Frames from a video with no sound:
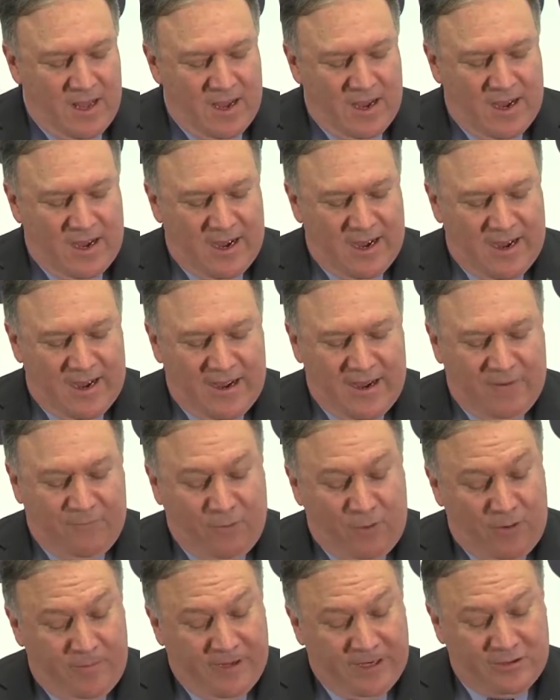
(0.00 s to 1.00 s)
and
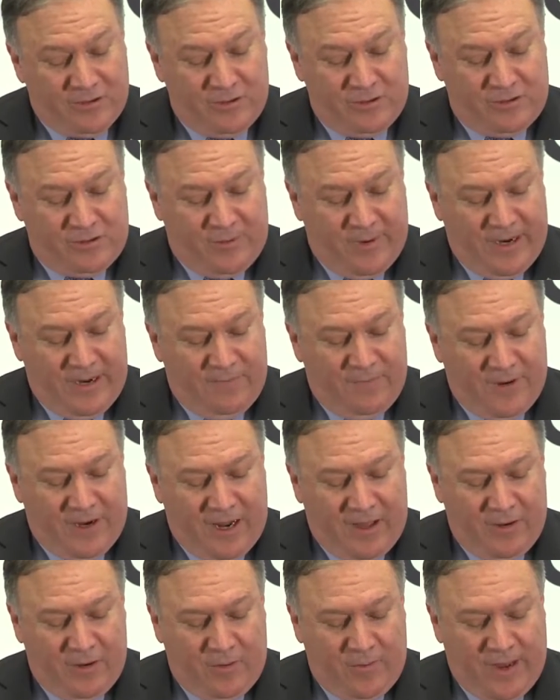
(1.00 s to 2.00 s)
Foreign Minister Zarif and
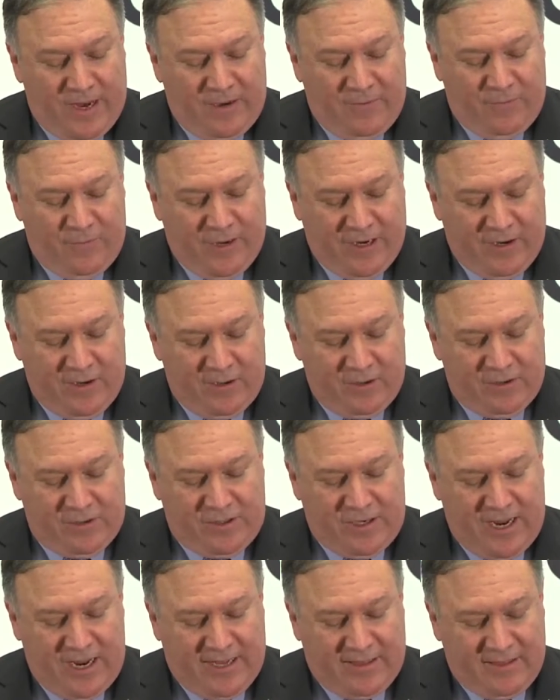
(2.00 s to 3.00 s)
other Iranian figures
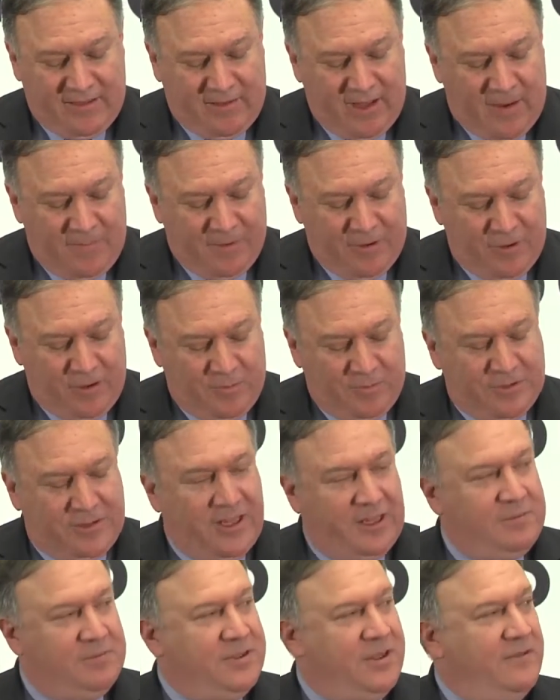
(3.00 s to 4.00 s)
take this opportunity to
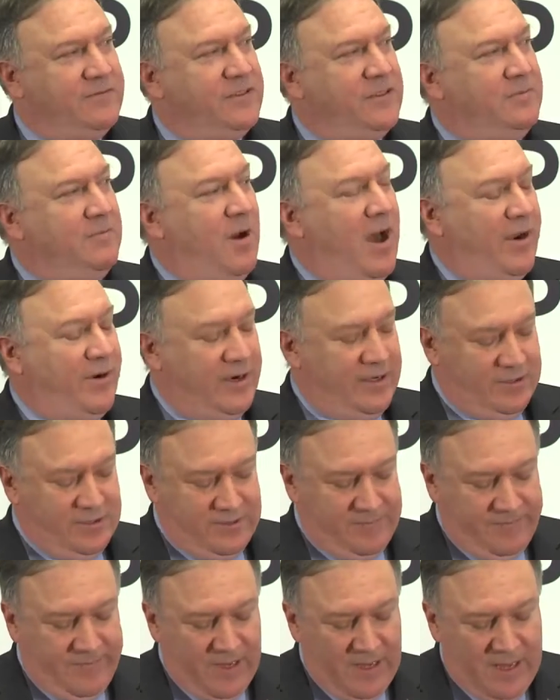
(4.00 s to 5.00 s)
present themselves as
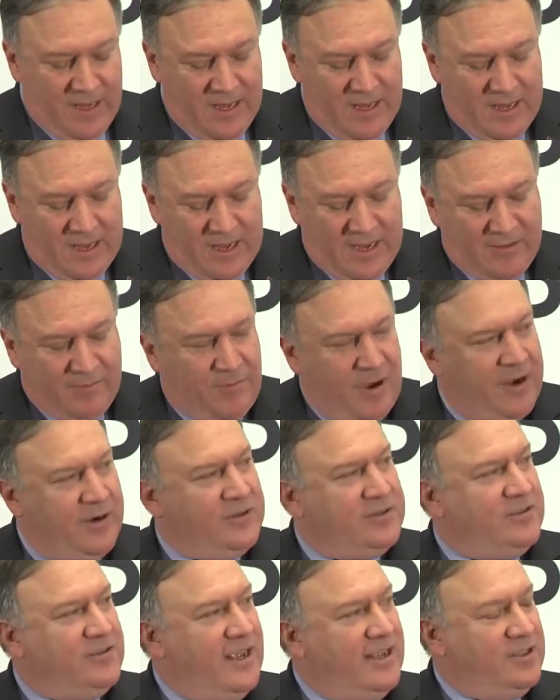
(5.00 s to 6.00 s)
moderate
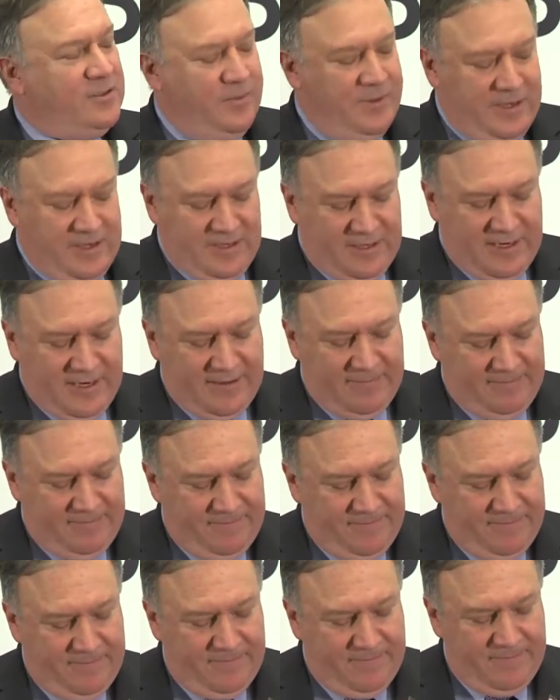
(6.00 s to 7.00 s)
statesmen indeed.
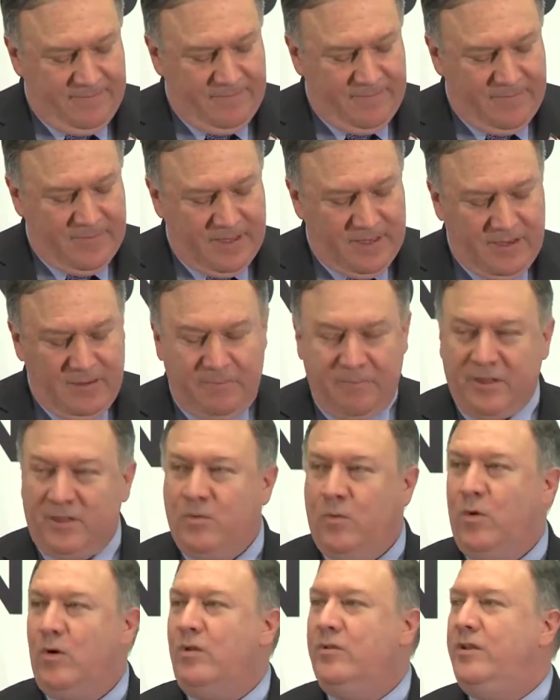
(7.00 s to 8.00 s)
But
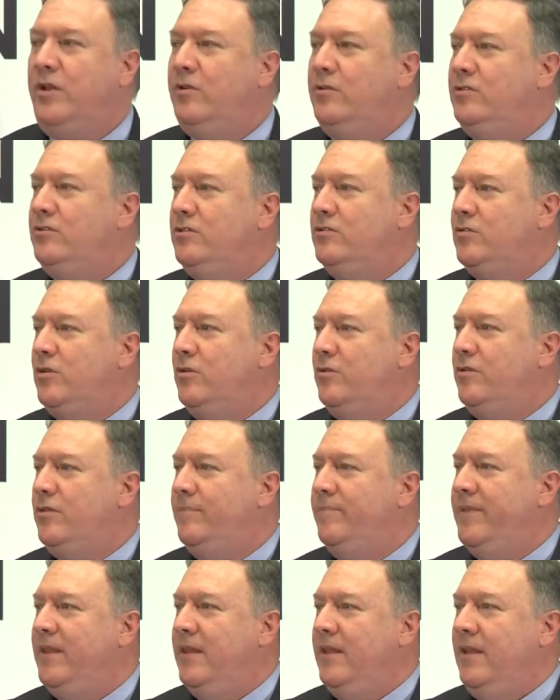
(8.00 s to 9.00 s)
the world knows the
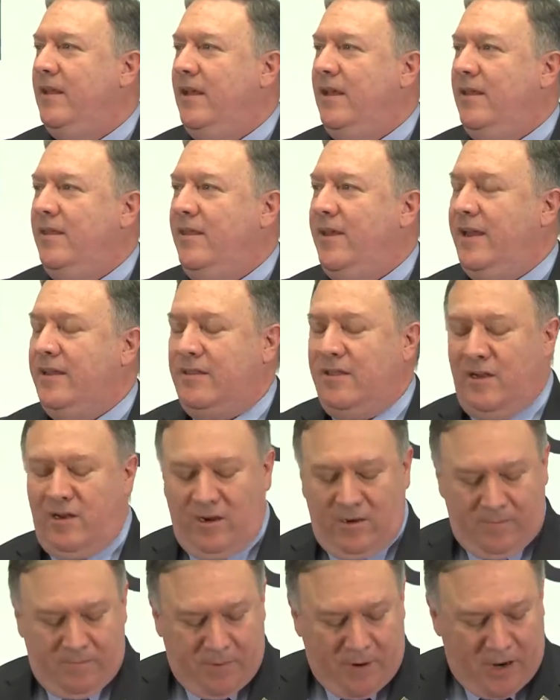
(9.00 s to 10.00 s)
truth, that
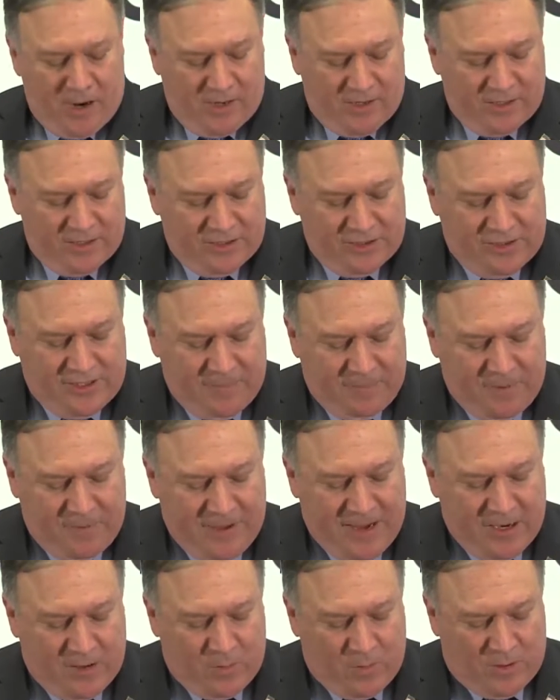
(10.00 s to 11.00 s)
their polished
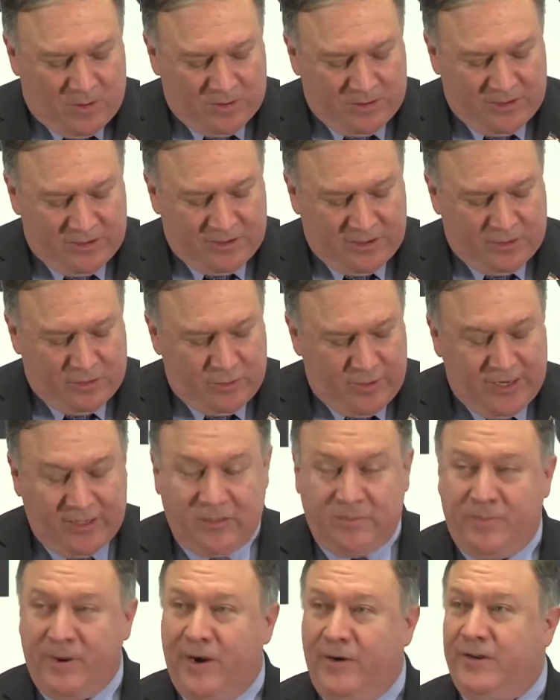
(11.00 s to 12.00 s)
diplomatic wallets is a
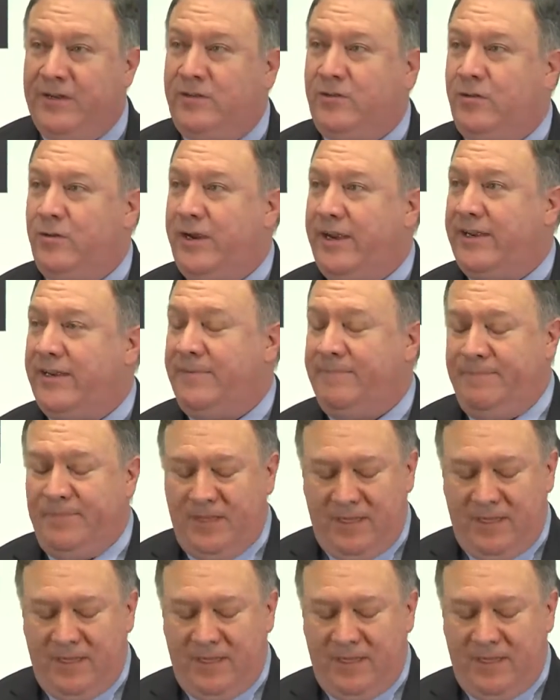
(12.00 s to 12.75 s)
transparent trick